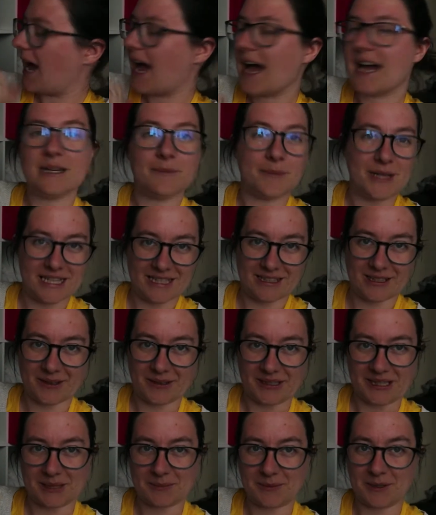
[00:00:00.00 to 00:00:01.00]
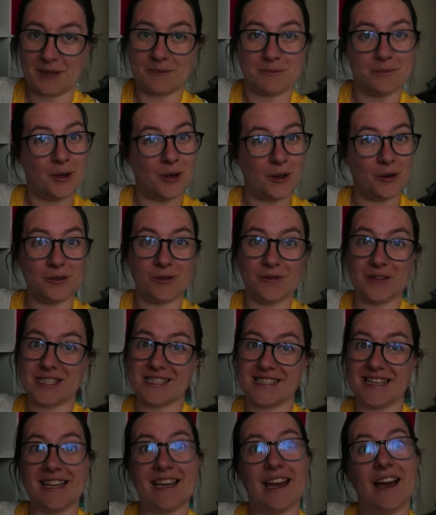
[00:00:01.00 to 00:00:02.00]
and a bean going in the plant pot and
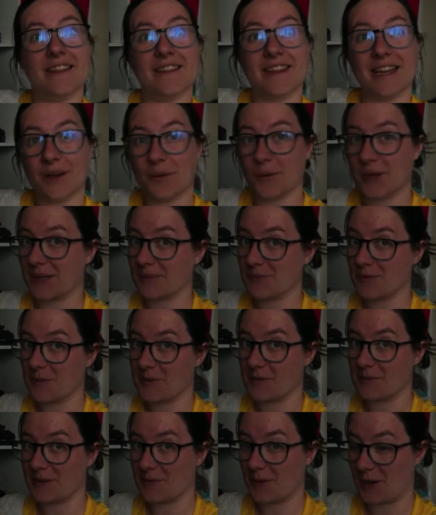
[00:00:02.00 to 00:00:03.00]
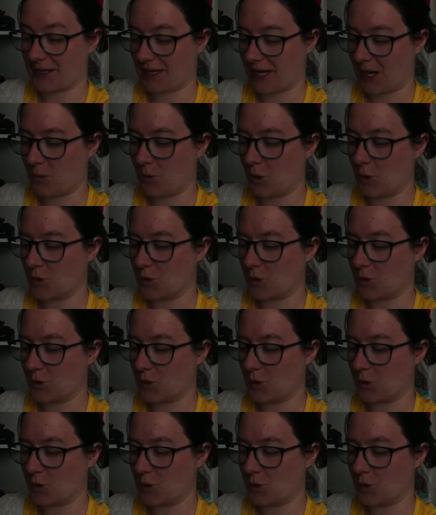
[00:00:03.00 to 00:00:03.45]
obviously i think we can probably work out what